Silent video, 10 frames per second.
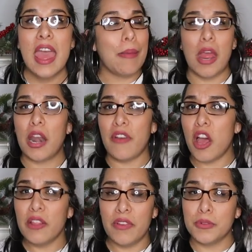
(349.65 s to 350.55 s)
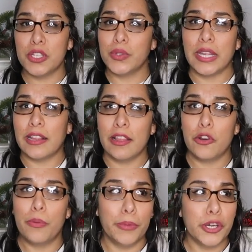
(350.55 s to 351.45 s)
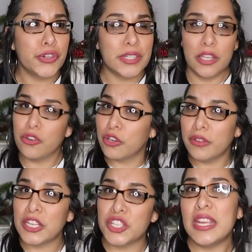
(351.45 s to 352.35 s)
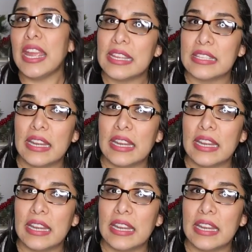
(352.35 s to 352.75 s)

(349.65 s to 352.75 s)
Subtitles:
I mean, out of all of them, she was like the little murderous little girl that she is.